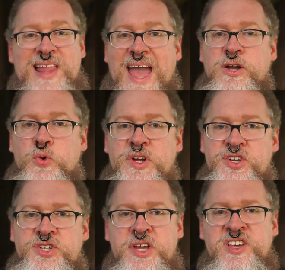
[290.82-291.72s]

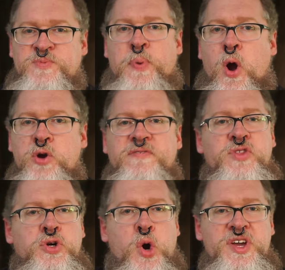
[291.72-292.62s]
language is part of
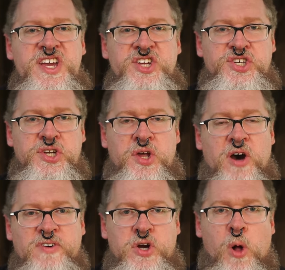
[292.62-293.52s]
the cohesion
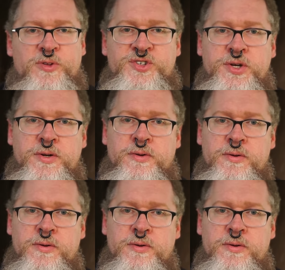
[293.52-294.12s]
of a culture.